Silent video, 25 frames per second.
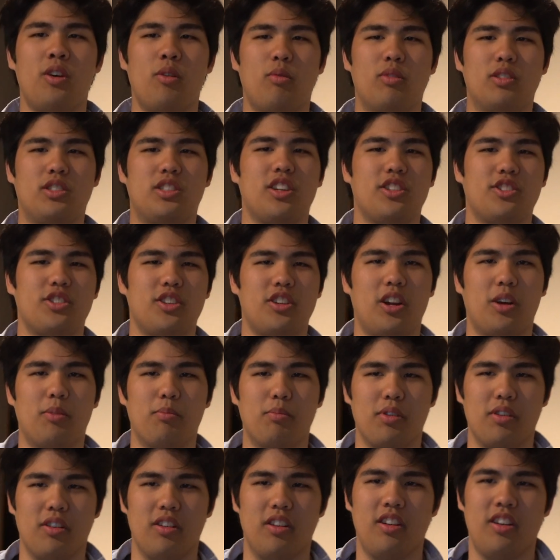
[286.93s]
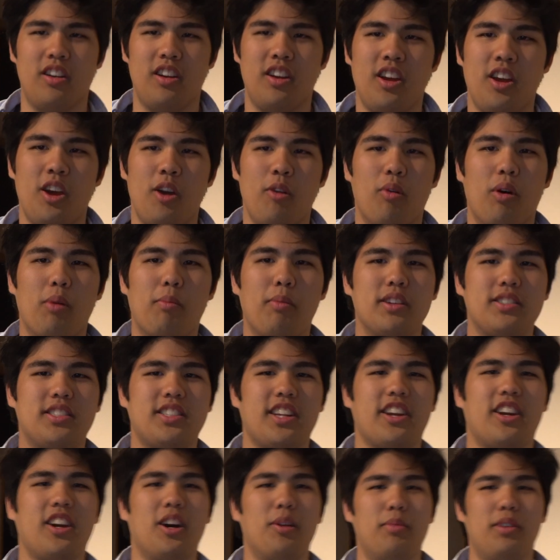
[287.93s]
with such a number. What must
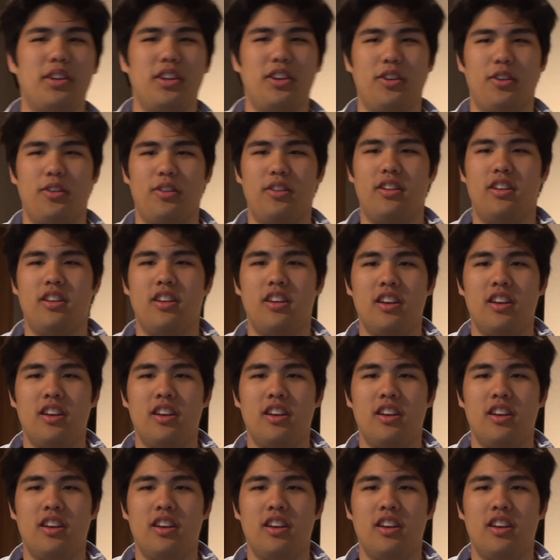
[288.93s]
I come to you?